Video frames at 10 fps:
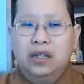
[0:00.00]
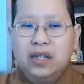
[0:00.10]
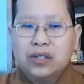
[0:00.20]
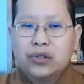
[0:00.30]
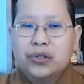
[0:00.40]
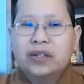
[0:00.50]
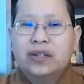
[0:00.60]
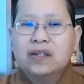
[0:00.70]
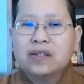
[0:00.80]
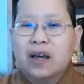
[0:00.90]
These three
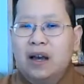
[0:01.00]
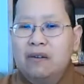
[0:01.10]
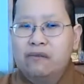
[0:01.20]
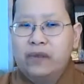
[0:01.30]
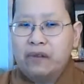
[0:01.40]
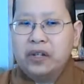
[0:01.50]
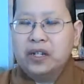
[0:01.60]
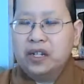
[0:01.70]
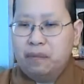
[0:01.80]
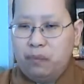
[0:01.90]
things are
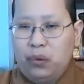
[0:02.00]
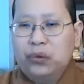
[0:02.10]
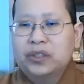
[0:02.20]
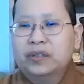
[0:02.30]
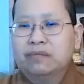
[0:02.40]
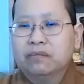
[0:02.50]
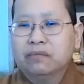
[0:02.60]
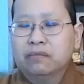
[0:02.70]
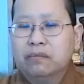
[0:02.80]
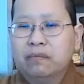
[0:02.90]
very important
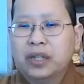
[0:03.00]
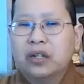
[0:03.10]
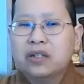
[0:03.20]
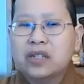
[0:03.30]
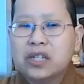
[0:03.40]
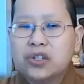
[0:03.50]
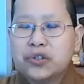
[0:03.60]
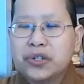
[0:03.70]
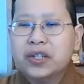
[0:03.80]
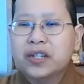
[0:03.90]
because these
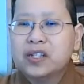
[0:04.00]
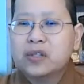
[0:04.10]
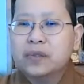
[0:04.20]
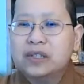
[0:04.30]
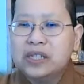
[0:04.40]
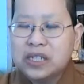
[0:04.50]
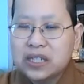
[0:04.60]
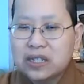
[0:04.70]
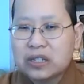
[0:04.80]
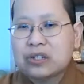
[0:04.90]
three things will lead
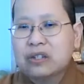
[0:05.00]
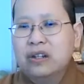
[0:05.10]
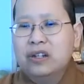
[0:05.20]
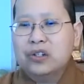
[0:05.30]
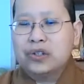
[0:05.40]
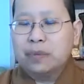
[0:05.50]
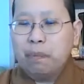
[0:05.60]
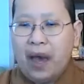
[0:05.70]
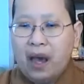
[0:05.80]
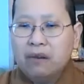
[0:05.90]
us to the
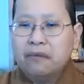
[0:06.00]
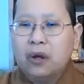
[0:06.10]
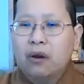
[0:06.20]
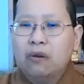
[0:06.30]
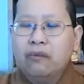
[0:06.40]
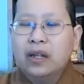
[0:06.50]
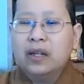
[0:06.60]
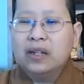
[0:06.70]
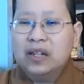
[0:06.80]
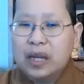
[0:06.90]
path of
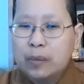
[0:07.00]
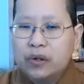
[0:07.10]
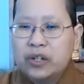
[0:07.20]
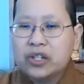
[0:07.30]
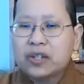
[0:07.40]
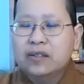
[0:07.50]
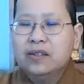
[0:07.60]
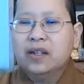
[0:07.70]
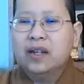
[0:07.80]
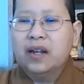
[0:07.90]

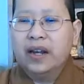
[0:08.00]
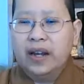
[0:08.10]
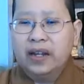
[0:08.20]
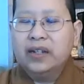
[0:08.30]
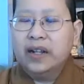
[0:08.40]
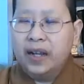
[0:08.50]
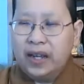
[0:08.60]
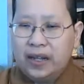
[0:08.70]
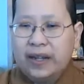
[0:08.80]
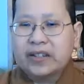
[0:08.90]
liberation and
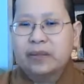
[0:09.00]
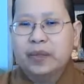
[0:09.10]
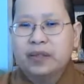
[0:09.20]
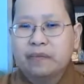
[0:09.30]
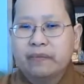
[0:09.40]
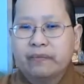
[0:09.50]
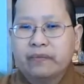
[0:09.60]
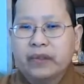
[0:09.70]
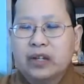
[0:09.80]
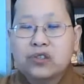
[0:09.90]
enlightenment.
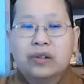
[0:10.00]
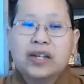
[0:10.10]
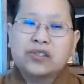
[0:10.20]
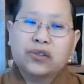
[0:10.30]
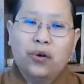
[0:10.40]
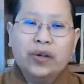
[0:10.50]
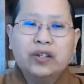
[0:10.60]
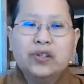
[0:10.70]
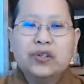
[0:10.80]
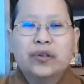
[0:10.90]
So let's go
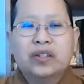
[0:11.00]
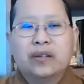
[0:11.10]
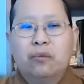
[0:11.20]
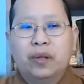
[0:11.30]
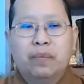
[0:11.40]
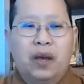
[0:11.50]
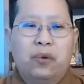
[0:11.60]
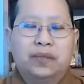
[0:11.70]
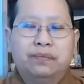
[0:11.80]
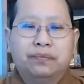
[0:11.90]
into it one by
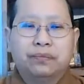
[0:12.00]
one.